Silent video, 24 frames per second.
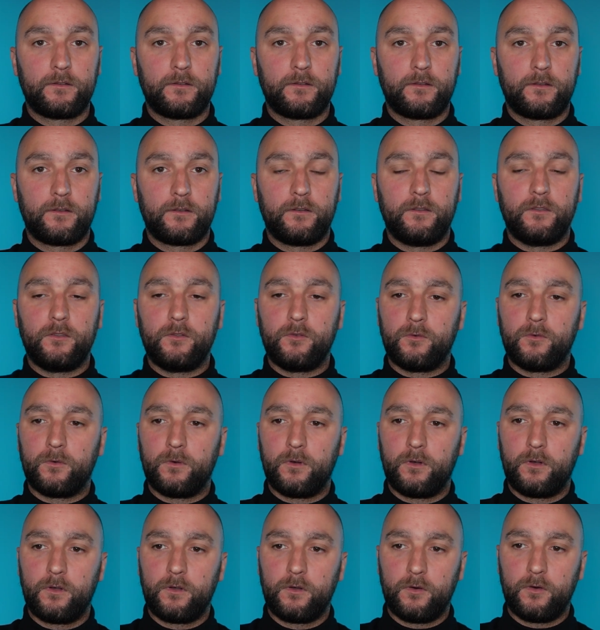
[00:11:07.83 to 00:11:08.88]
new
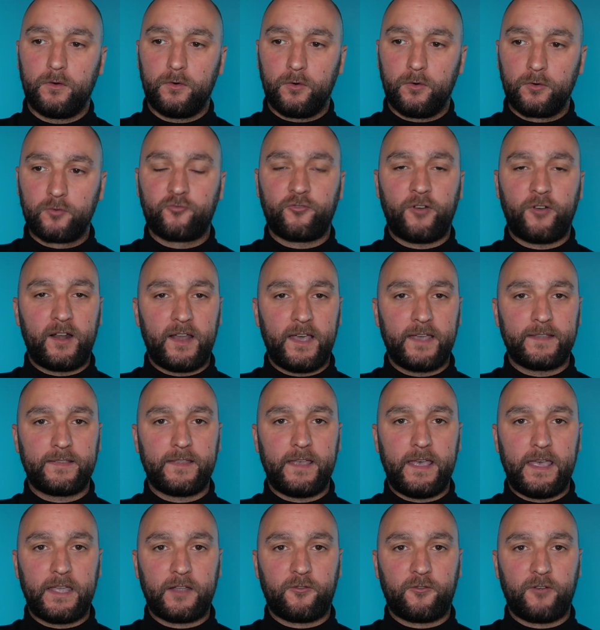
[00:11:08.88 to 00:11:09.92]
ultralight
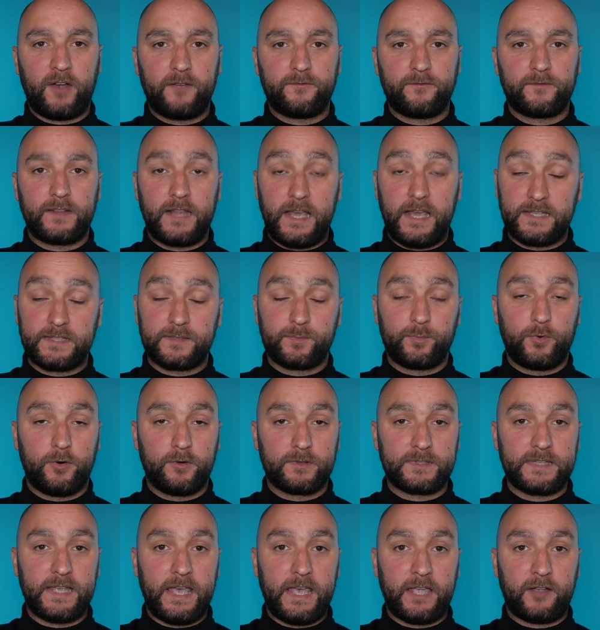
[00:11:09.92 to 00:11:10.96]
aircraft, light sports
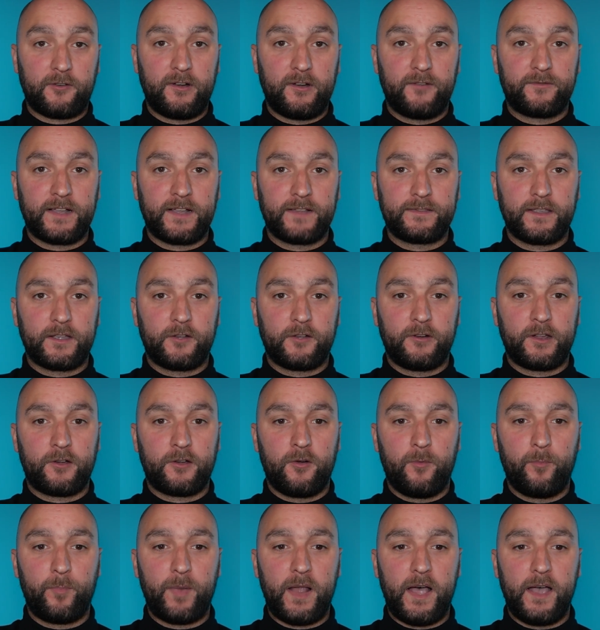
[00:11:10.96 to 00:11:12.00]
aircraft category
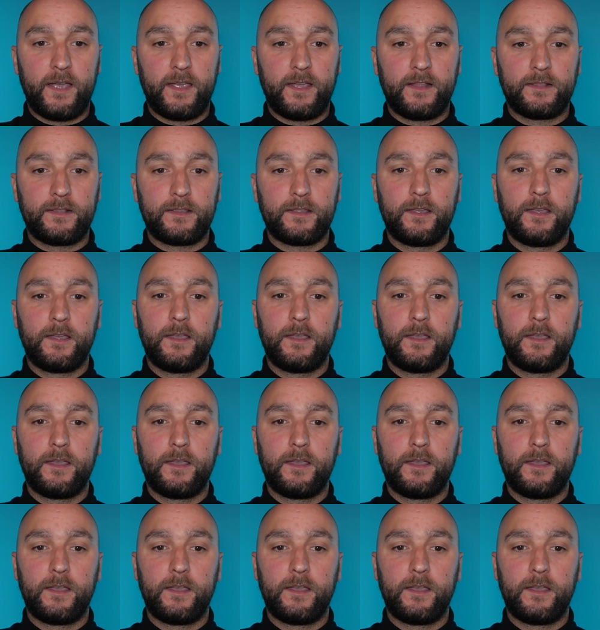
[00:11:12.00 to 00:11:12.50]
compliant.